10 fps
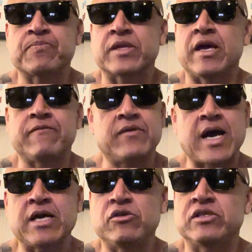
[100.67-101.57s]
if
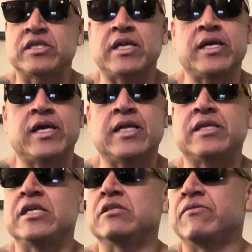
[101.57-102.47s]
not, you're just gonna get
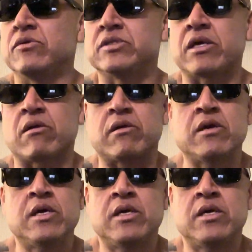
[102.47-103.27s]
these foods that are